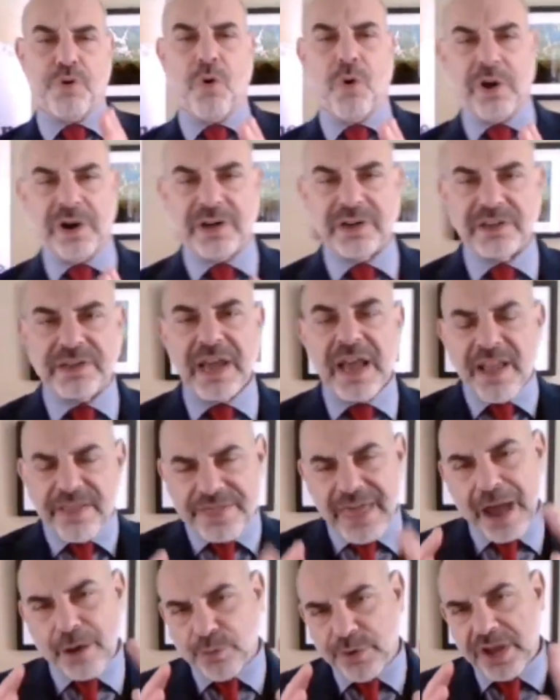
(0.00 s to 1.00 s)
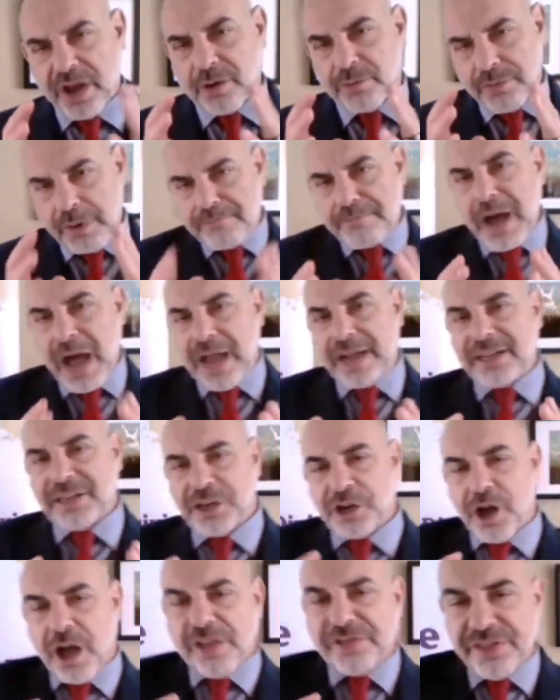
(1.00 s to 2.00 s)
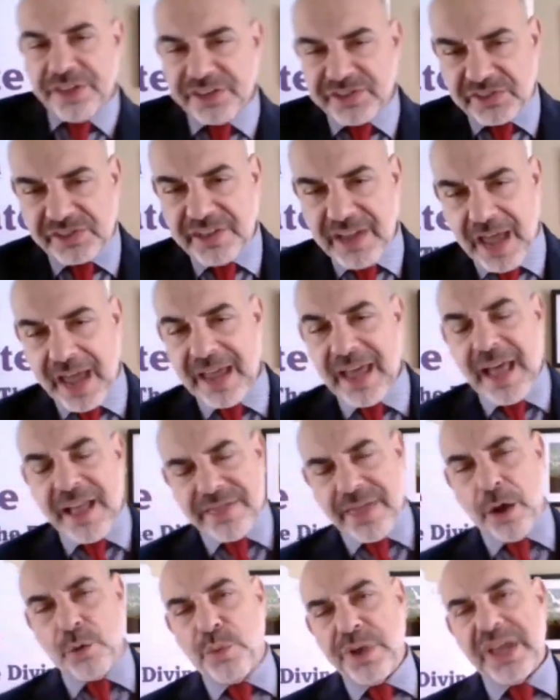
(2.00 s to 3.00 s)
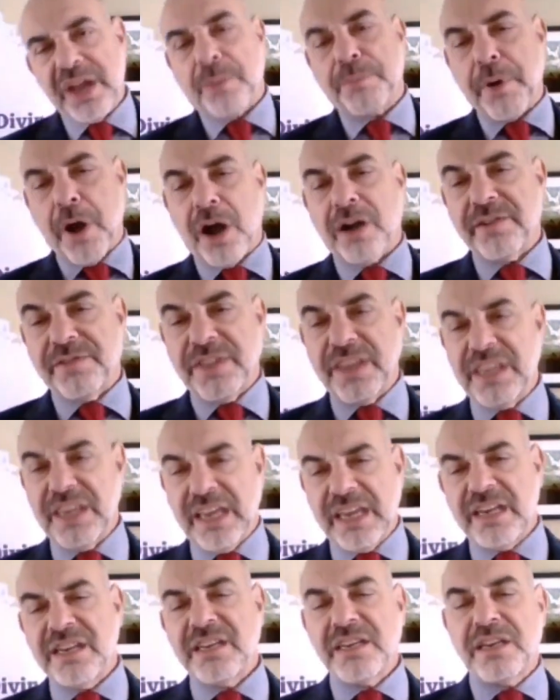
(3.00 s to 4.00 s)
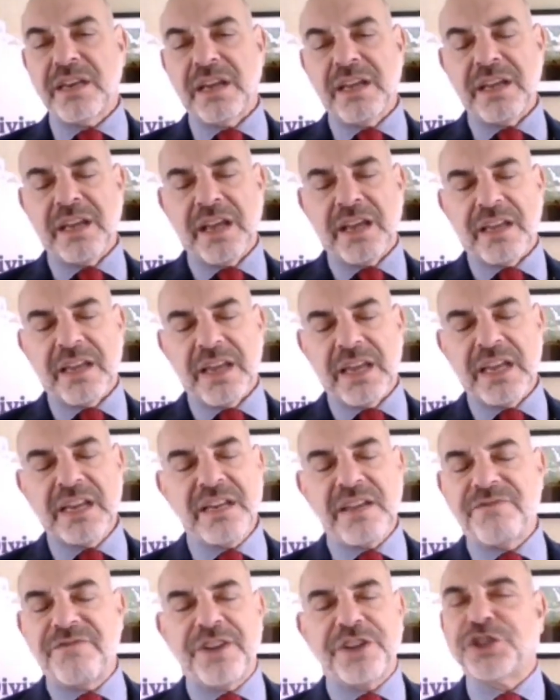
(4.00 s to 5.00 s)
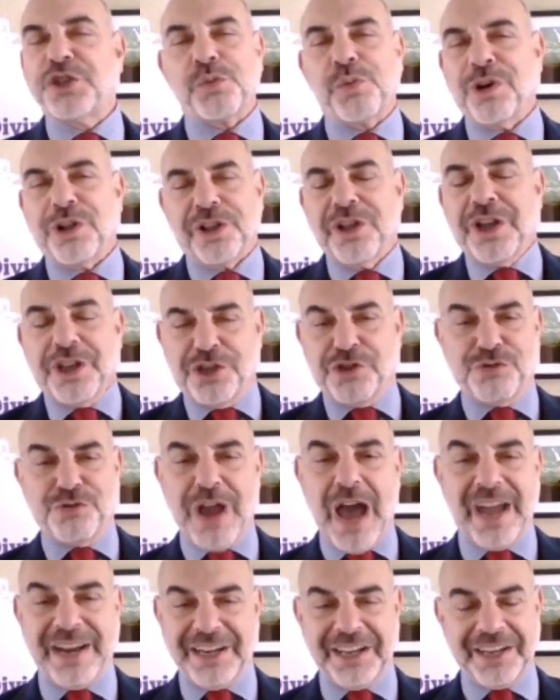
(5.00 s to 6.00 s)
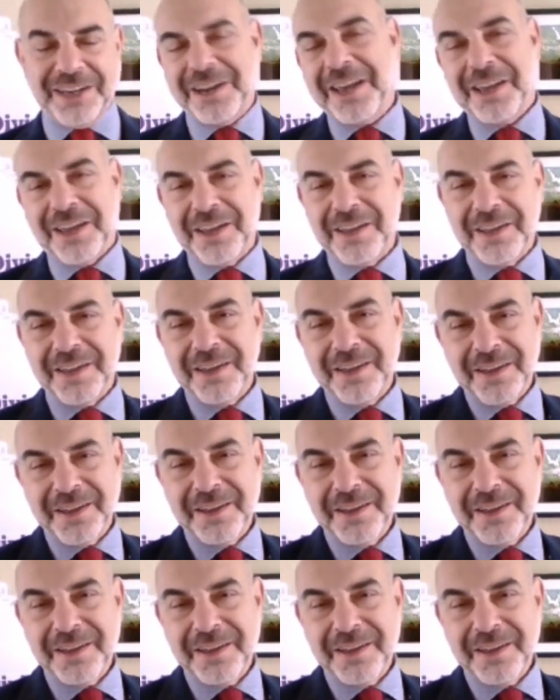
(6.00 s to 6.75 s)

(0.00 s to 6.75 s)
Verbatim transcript: important that we are reminded on this day that we are part of the in, individual united